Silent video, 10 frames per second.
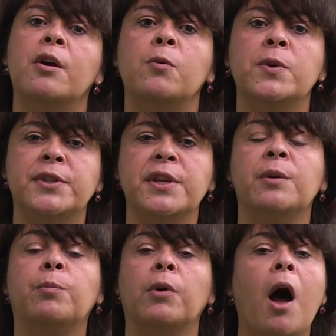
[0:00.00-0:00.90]
We see the
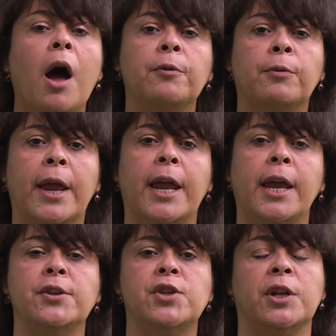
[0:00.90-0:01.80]
broad
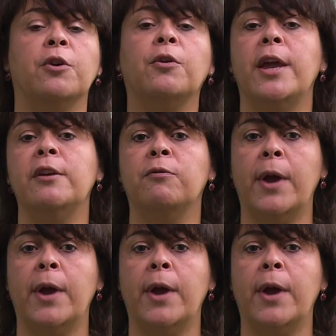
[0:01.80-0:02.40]
range and creative